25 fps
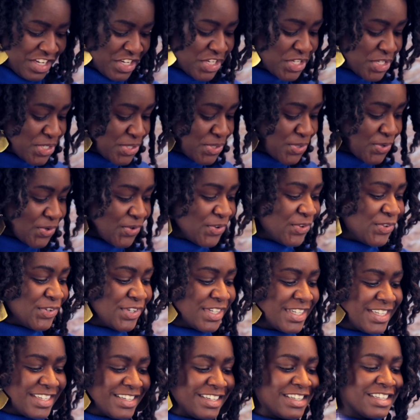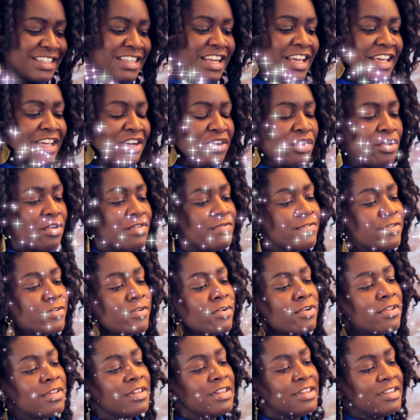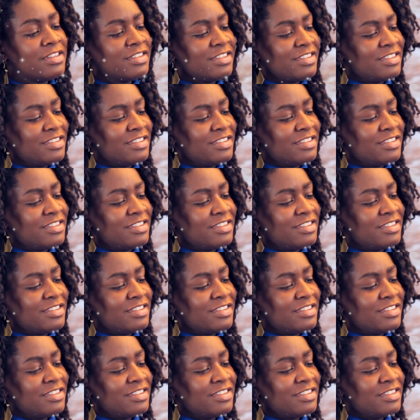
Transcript: suit. It's like an overall